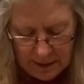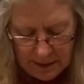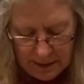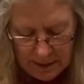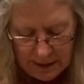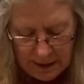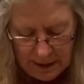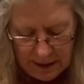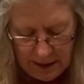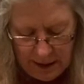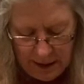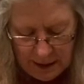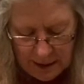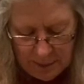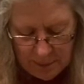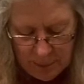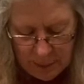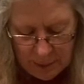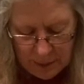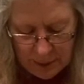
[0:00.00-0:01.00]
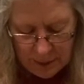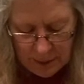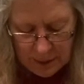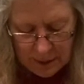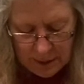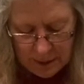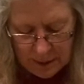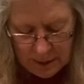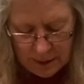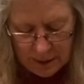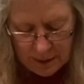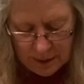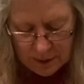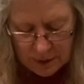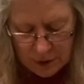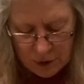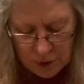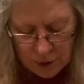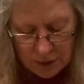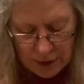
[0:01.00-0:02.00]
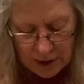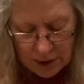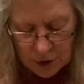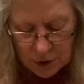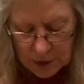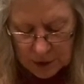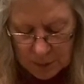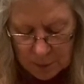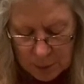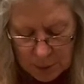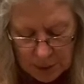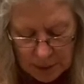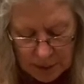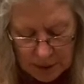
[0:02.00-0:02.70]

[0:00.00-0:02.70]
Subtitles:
the cotton ball, so you can just pull it